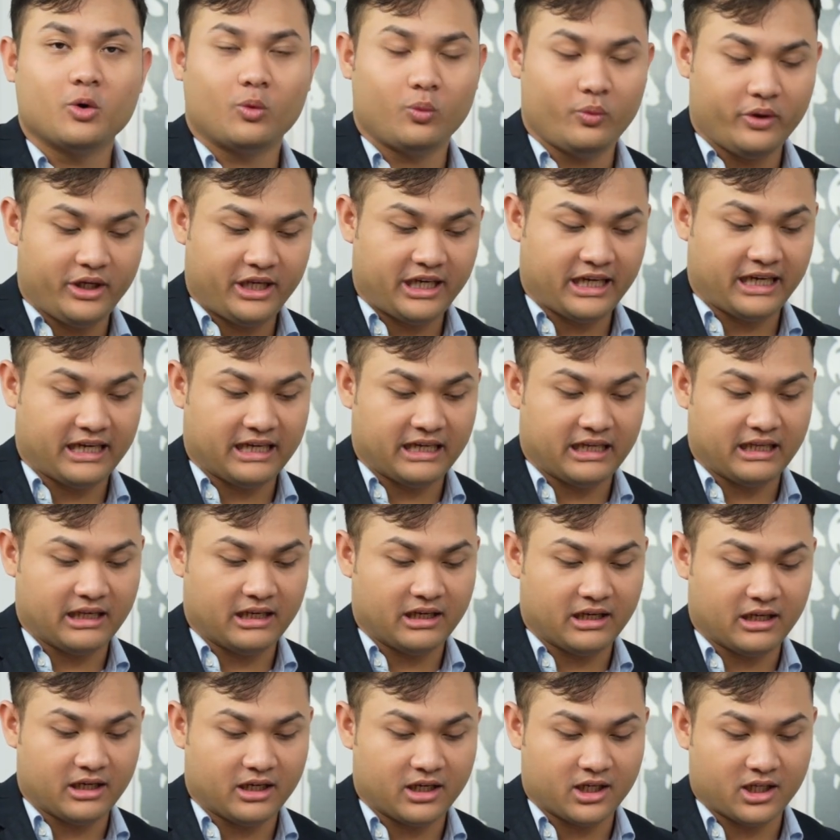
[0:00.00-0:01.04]
we
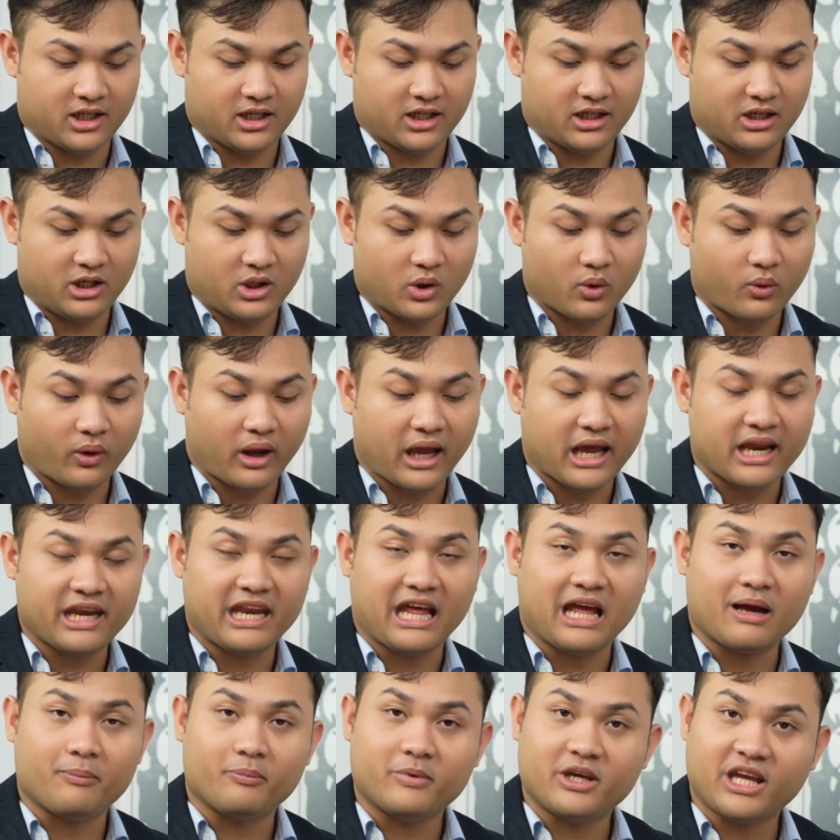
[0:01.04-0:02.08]
can look at
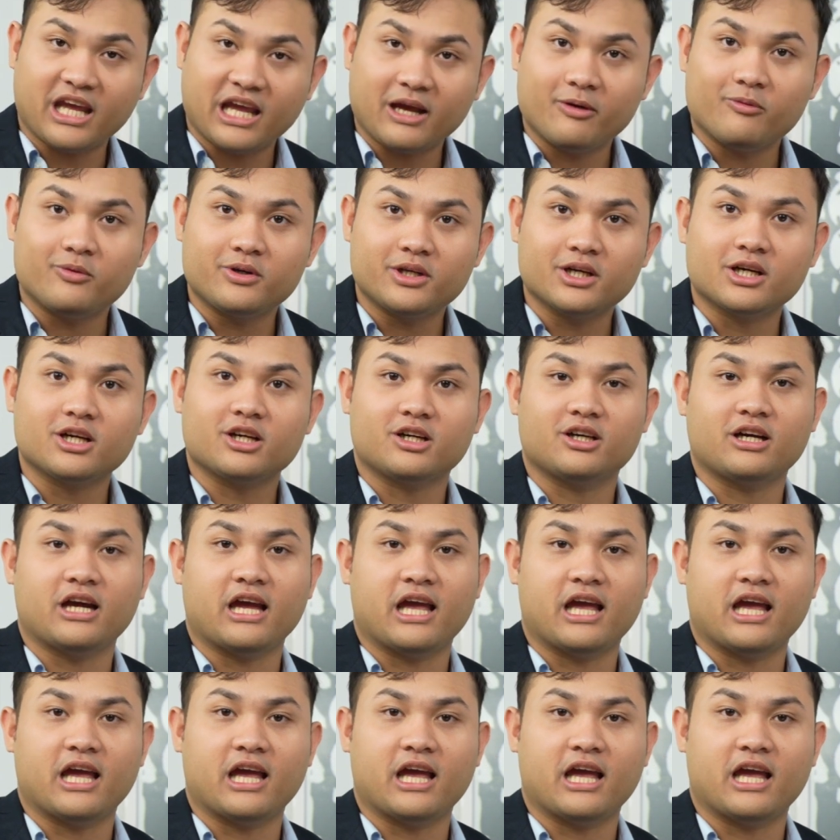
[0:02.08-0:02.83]
their behavior,